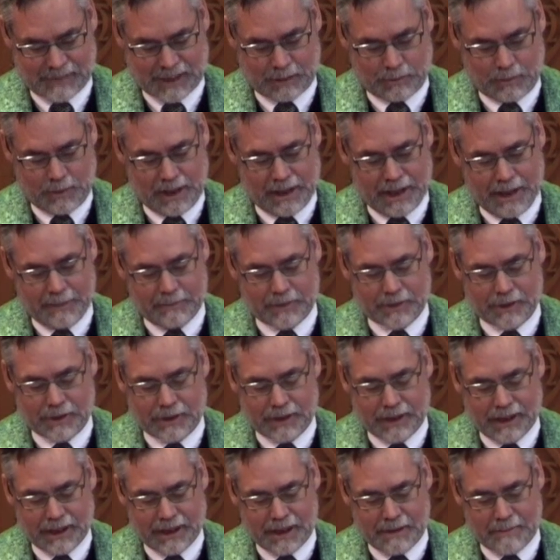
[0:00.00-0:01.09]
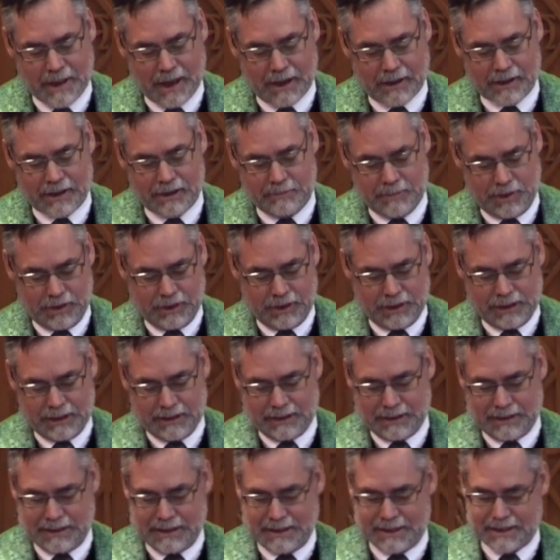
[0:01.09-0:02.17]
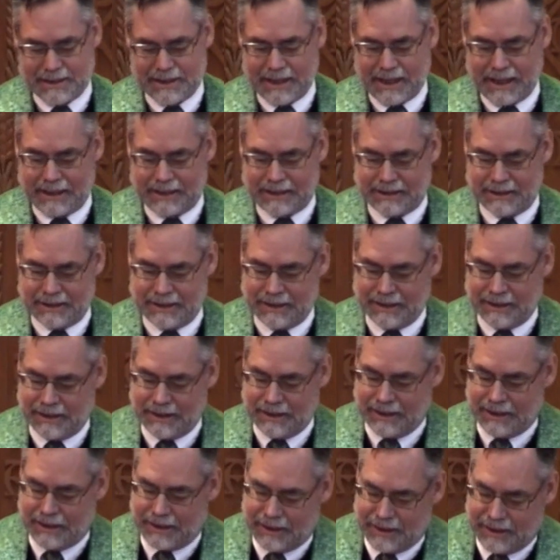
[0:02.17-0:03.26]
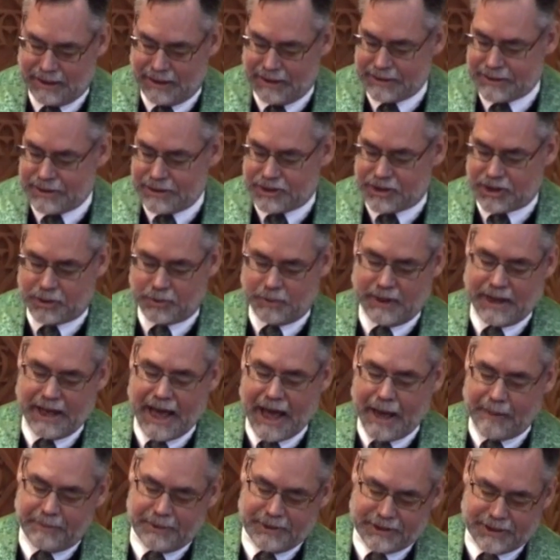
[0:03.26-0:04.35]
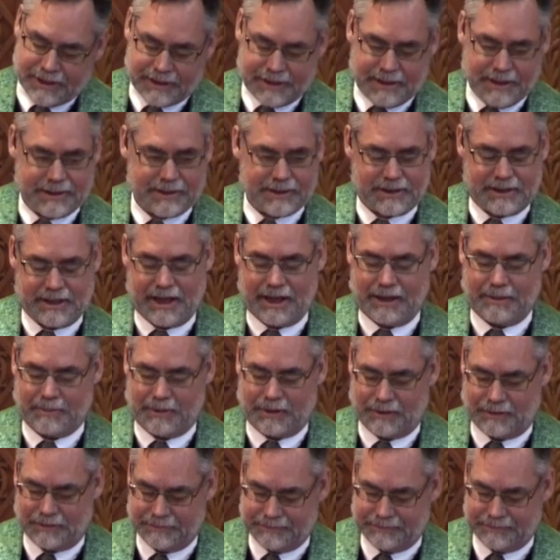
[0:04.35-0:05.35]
What I'm learning about communion is that it isn't just what happens at this table.